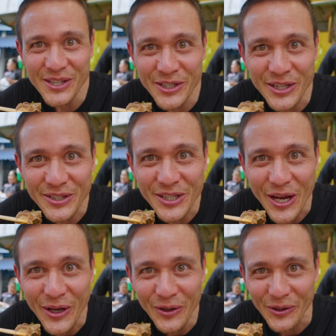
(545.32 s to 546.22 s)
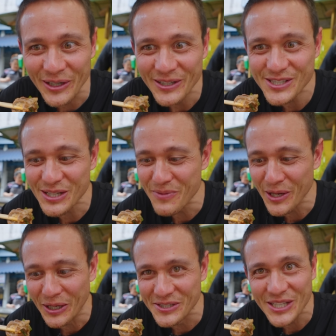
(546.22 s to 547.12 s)
either the tail or
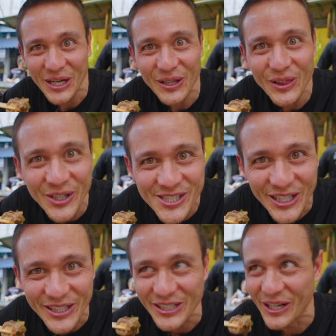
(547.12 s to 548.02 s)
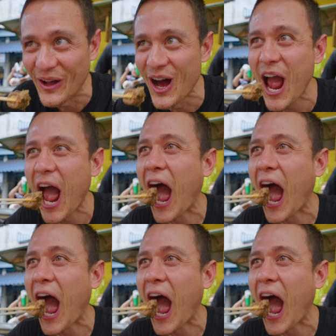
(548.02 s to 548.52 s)
something else that looks like the tail.